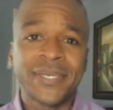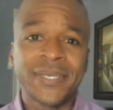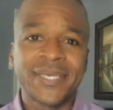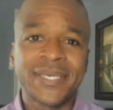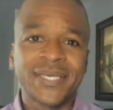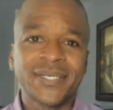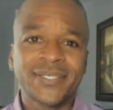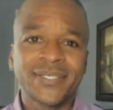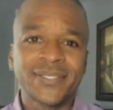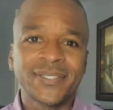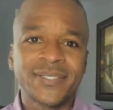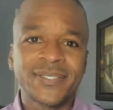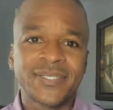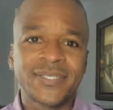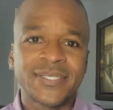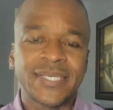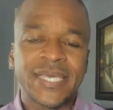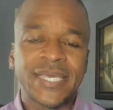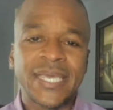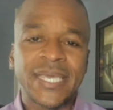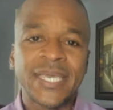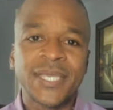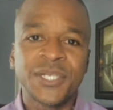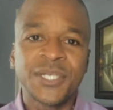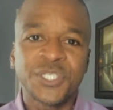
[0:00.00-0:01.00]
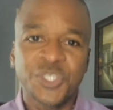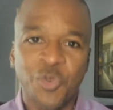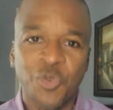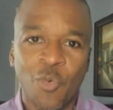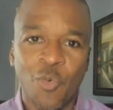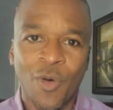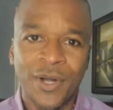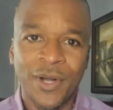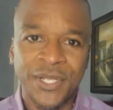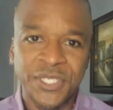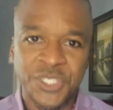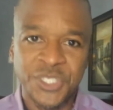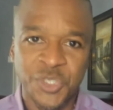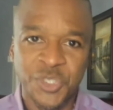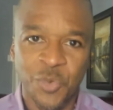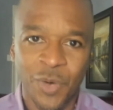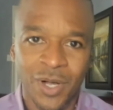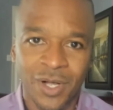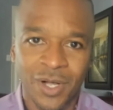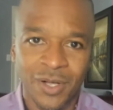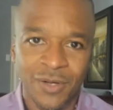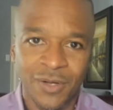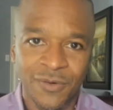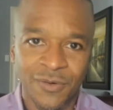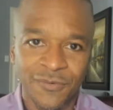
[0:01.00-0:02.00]
begins in
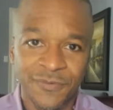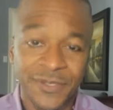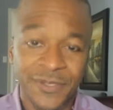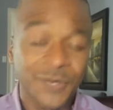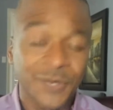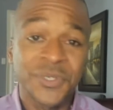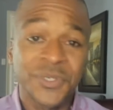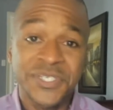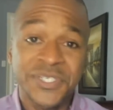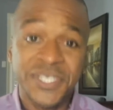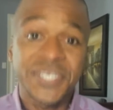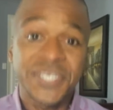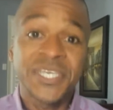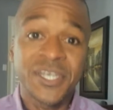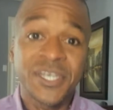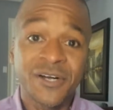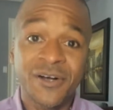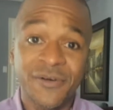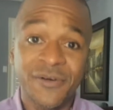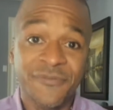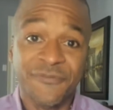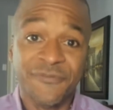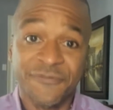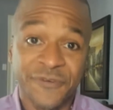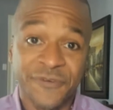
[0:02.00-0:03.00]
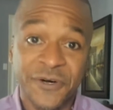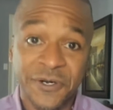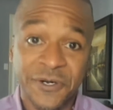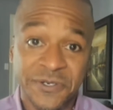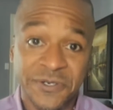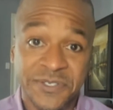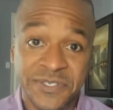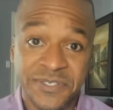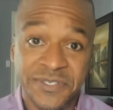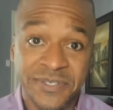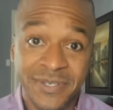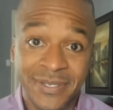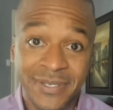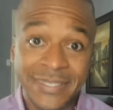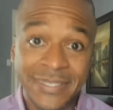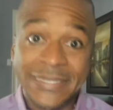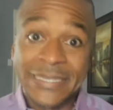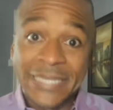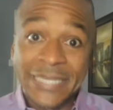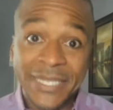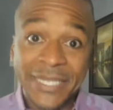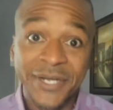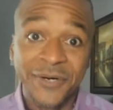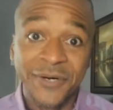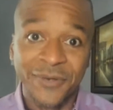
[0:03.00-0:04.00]
2012. It was a year of firsts,
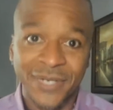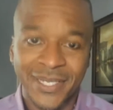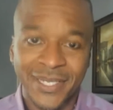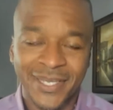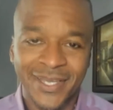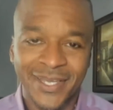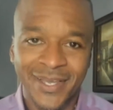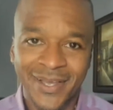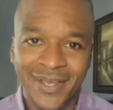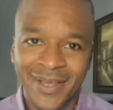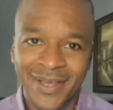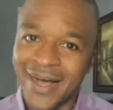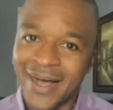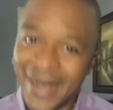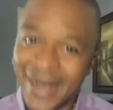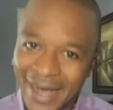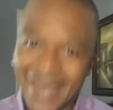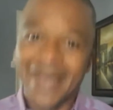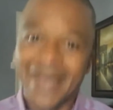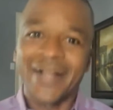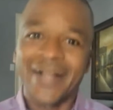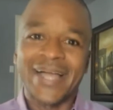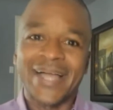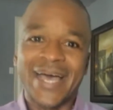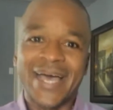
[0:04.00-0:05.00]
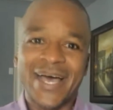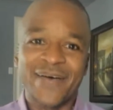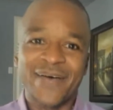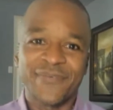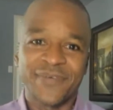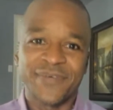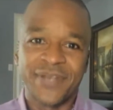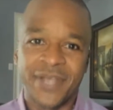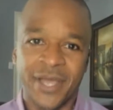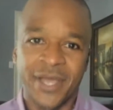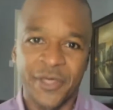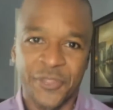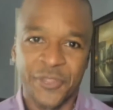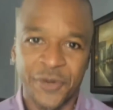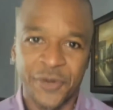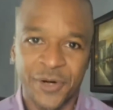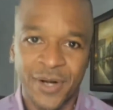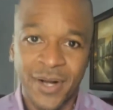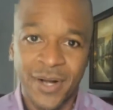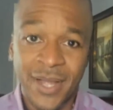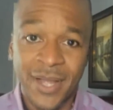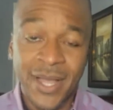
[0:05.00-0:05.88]
literally. I'll have another.